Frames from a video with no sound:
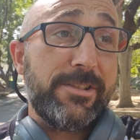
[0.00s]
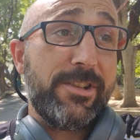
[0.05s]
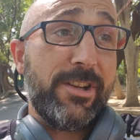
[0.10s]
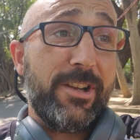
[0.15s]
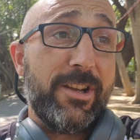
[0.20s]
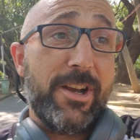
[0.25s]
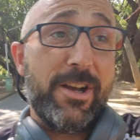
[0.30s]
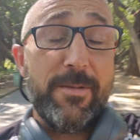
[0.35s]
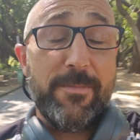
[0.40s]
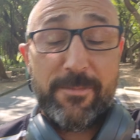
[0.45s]

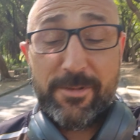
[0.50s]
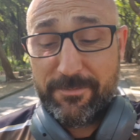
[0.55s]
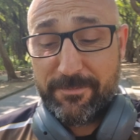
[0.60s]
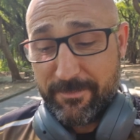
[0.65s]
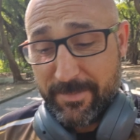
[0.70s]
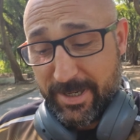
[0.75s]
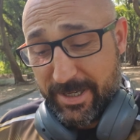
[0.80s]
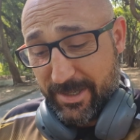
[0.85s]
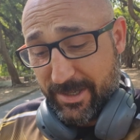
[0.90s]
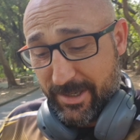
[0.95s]
come and
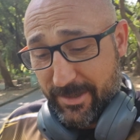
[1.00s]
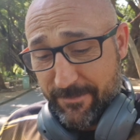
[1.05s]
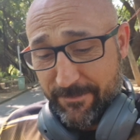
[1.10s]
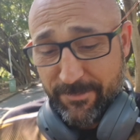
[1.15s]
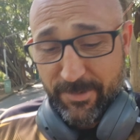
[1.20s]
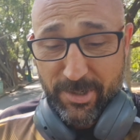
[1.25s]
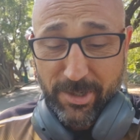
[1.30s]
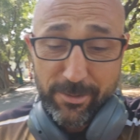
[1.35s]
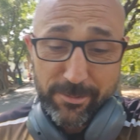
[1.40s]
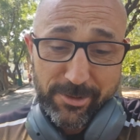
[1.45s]
make their
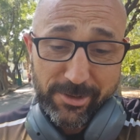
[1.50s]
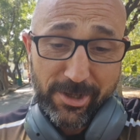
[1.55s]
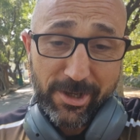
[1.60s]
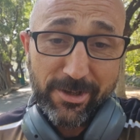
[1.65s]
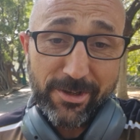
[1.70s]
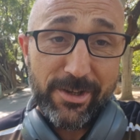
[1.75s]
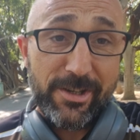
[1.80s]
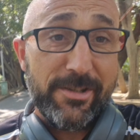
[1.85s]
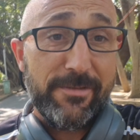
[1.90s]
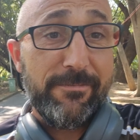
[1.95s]
ghost
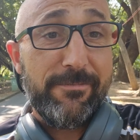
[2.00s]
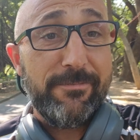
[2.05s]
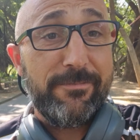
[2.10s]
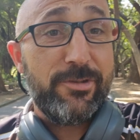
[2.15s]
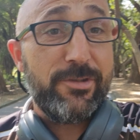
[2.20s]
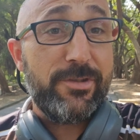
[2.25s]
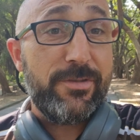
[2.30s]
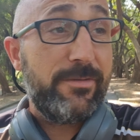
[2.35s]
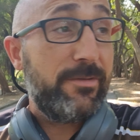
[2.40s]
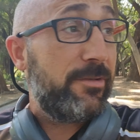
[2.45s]
hunting
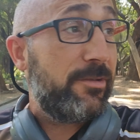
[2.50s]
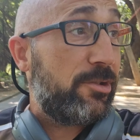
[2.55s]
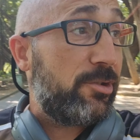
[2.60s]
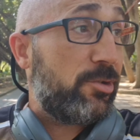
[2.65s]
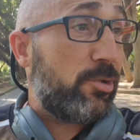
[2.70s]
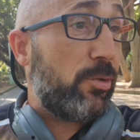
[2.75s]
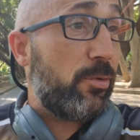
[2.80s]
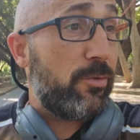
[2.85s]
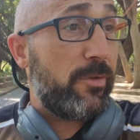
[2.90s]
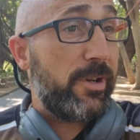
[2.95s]

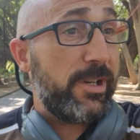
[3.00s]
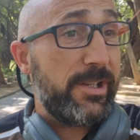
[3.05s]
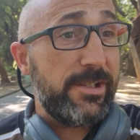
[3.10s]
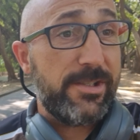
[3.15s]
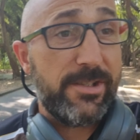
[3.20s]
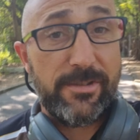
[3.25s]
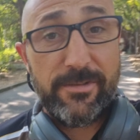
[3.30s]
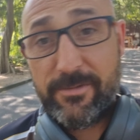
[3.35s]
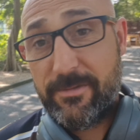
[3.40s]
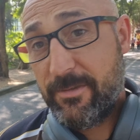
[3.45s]
stories,
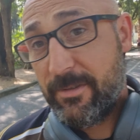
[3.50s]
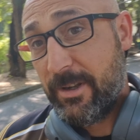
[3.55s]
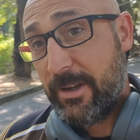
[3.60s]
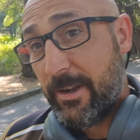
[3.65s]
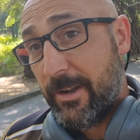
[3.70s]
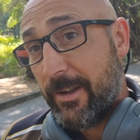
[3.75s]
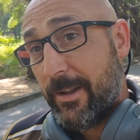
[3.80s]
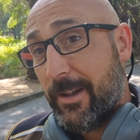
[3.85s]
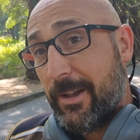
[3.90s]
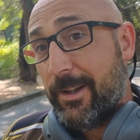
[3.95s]
and
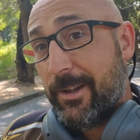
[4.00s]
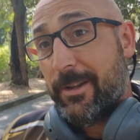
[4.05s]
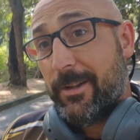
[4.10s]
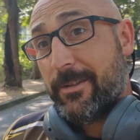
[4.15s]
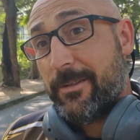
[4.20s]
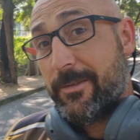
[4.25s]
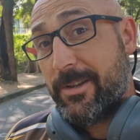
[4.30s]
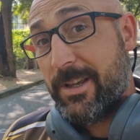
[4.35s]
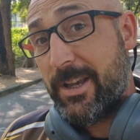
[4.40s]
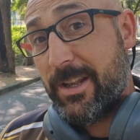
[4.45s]

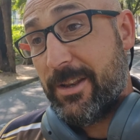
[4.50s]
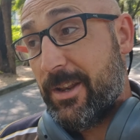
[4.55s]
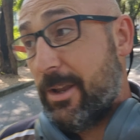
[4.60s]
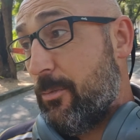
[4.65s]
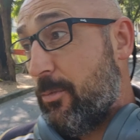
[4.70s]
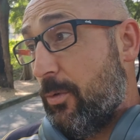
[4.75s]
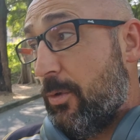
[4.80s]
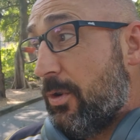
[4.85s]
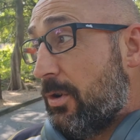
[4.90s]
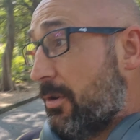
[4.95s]
they
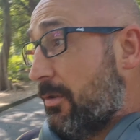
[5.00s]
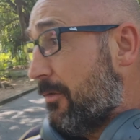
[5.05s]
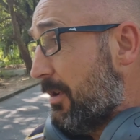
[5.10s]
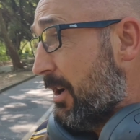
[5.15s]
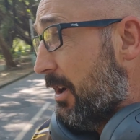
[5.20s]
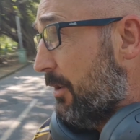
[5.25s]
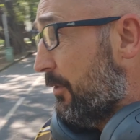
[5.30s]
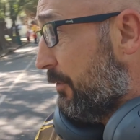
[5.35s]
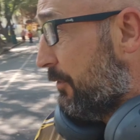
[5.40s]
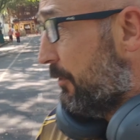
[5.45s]
walk around